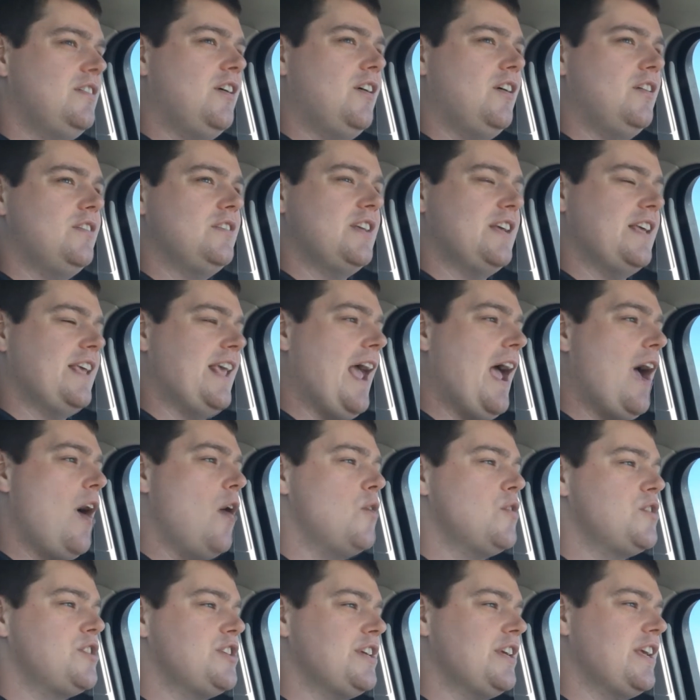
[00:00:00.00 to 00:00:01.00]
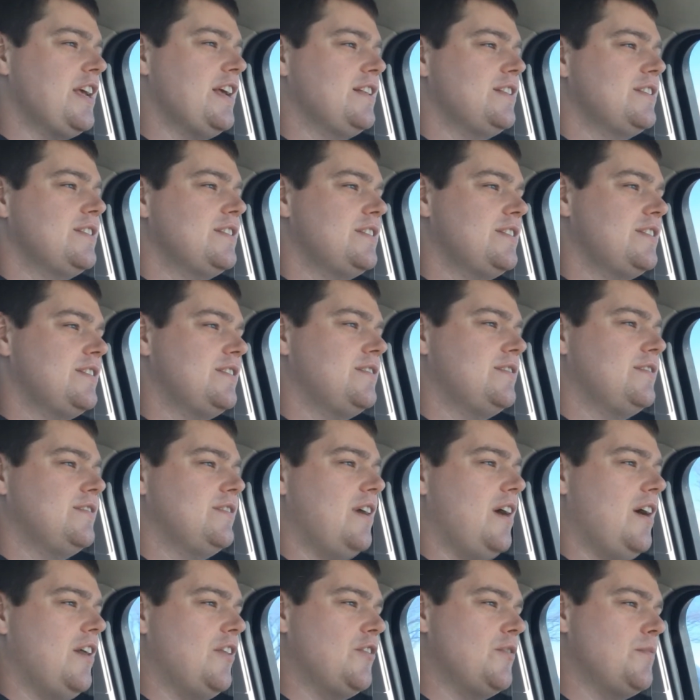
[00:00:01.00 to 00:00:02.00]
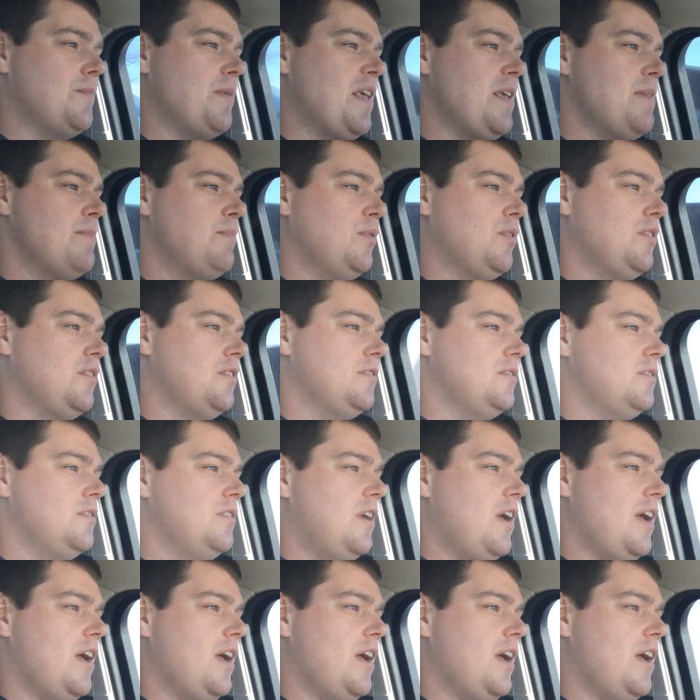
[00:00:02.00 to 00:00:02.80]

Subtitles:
on the couch against other people